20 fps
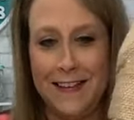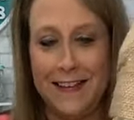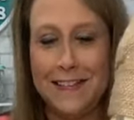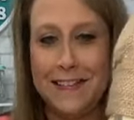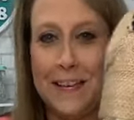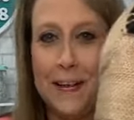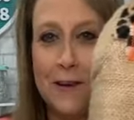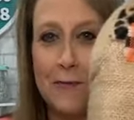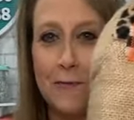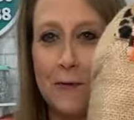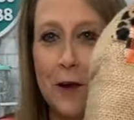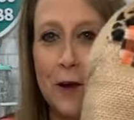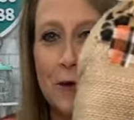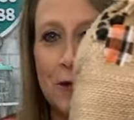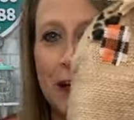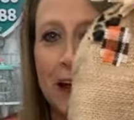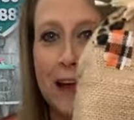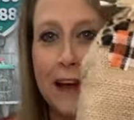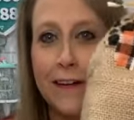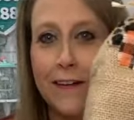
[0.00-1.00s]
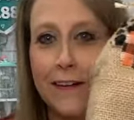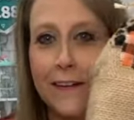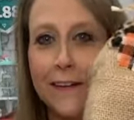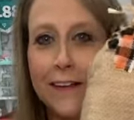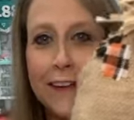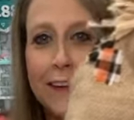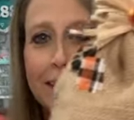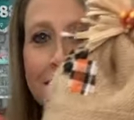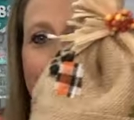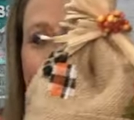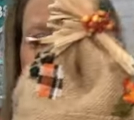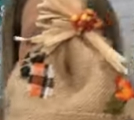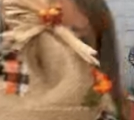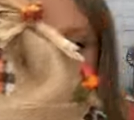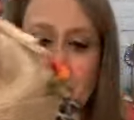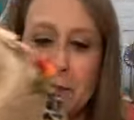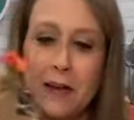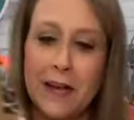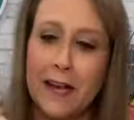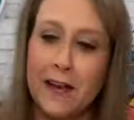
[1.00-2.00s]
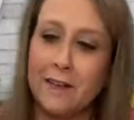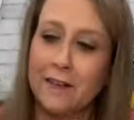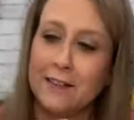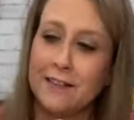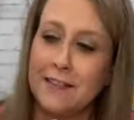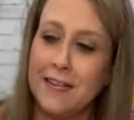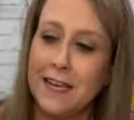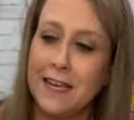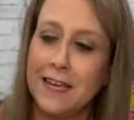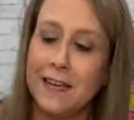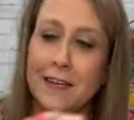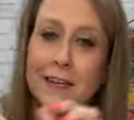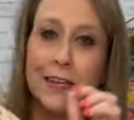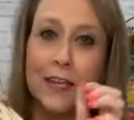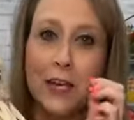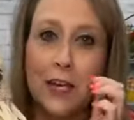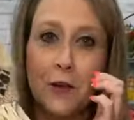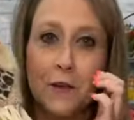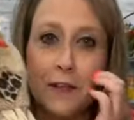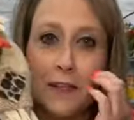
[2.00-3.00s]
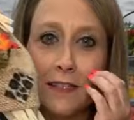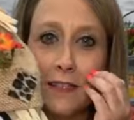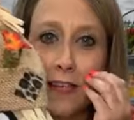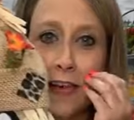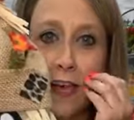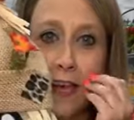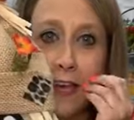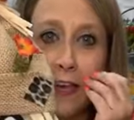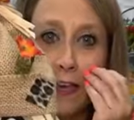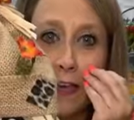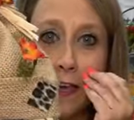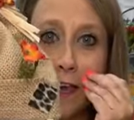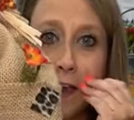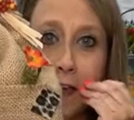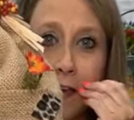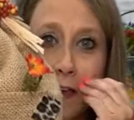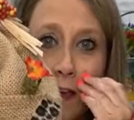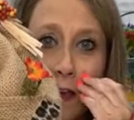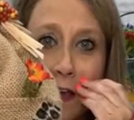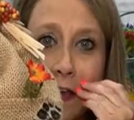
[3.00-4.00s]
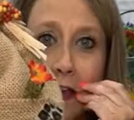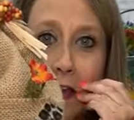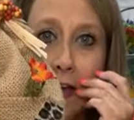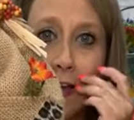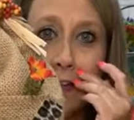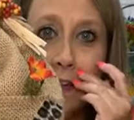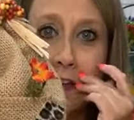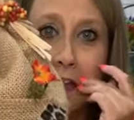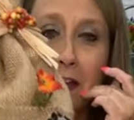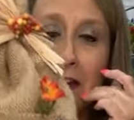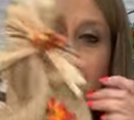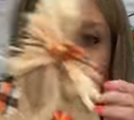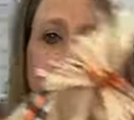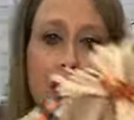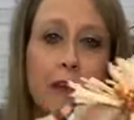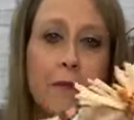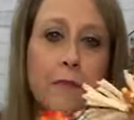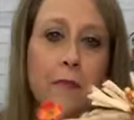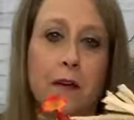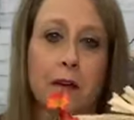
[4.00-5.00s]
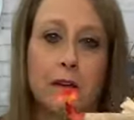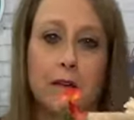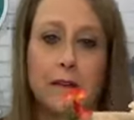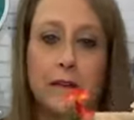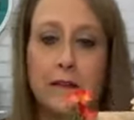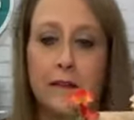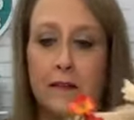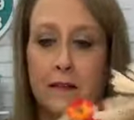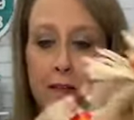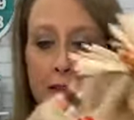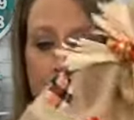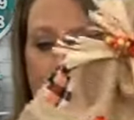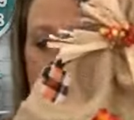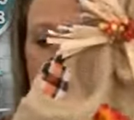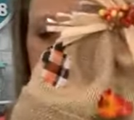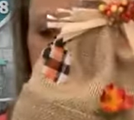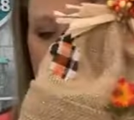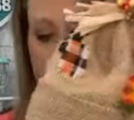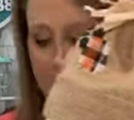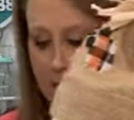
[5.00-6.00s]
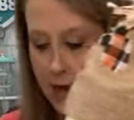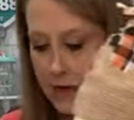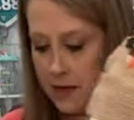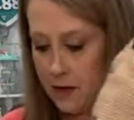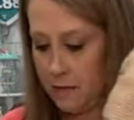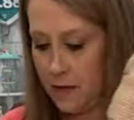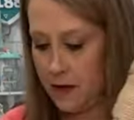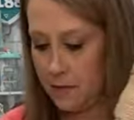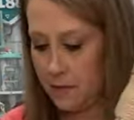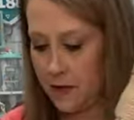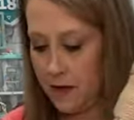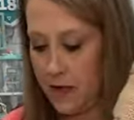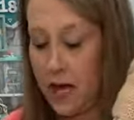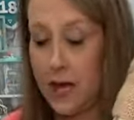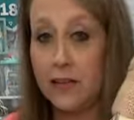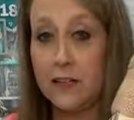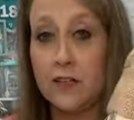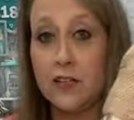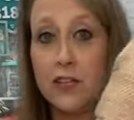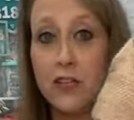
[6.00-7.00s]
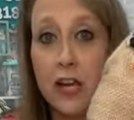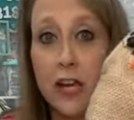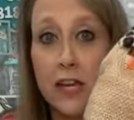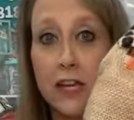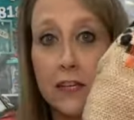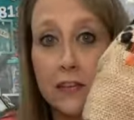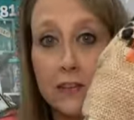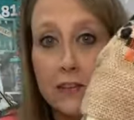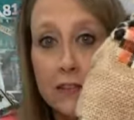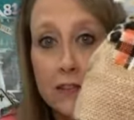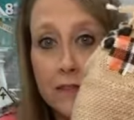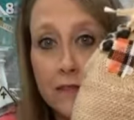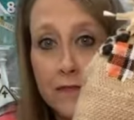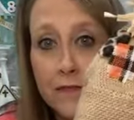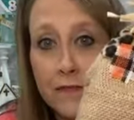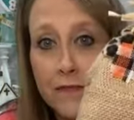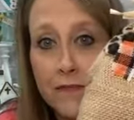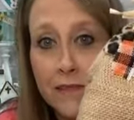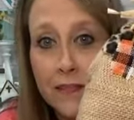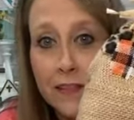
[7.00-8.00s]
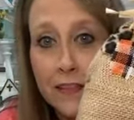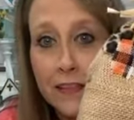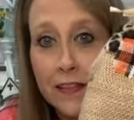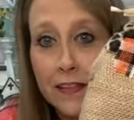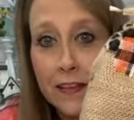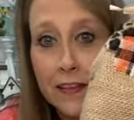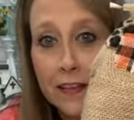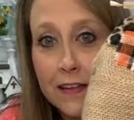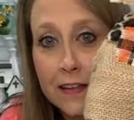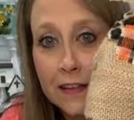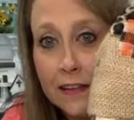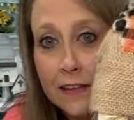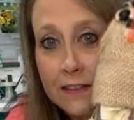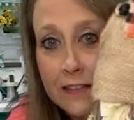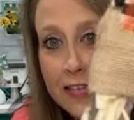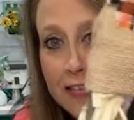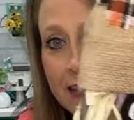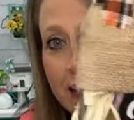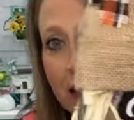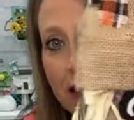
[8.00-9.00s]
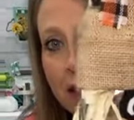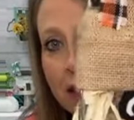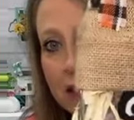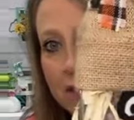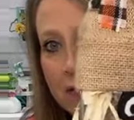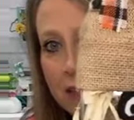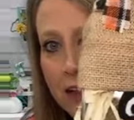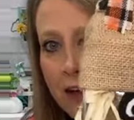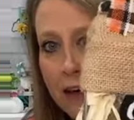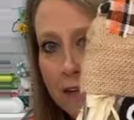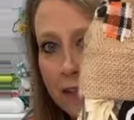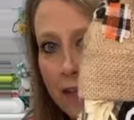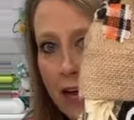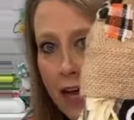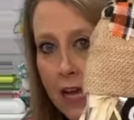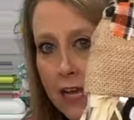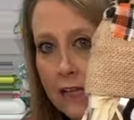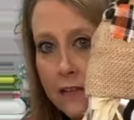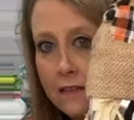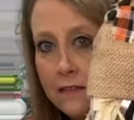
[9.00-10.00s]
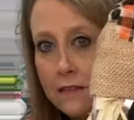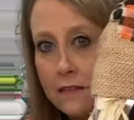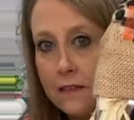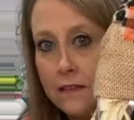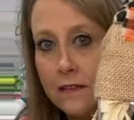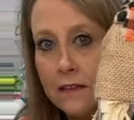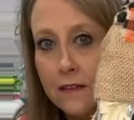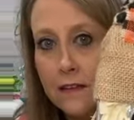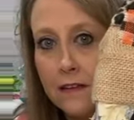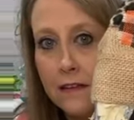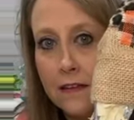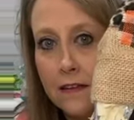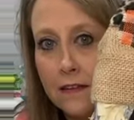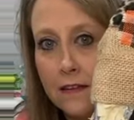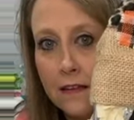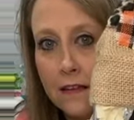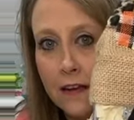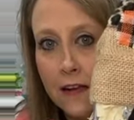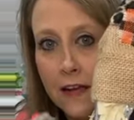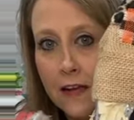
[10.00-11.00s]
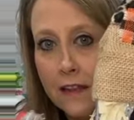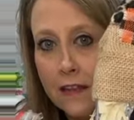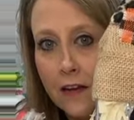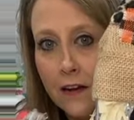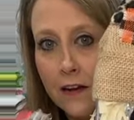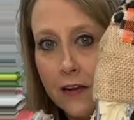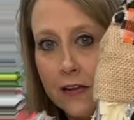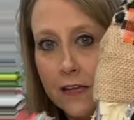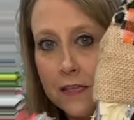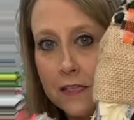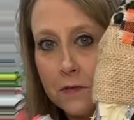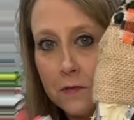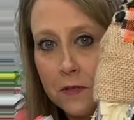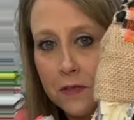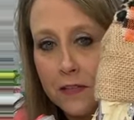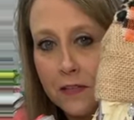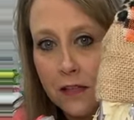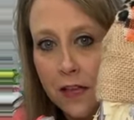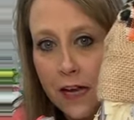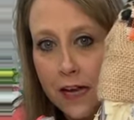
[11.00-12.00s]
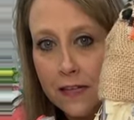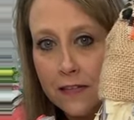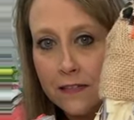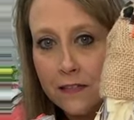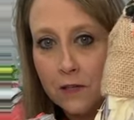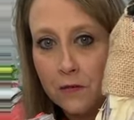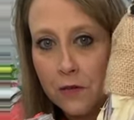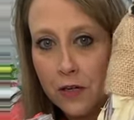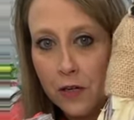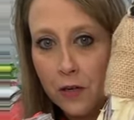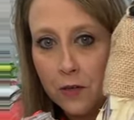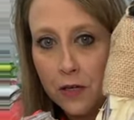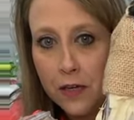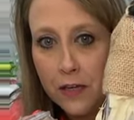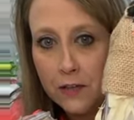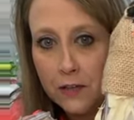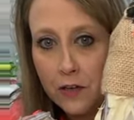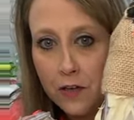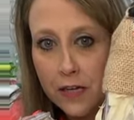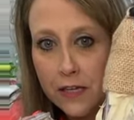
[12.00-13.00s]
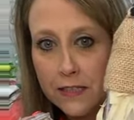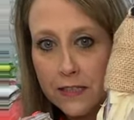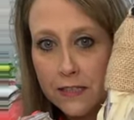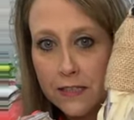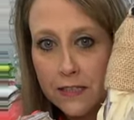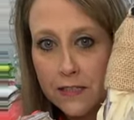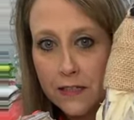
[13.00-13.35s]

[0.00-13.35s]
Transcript: he's got a rogue hair. But how stinking cute is he? I love him. And I can make my lights change. See, there he is without lights. And there he is with the lights doing all kinds of crazy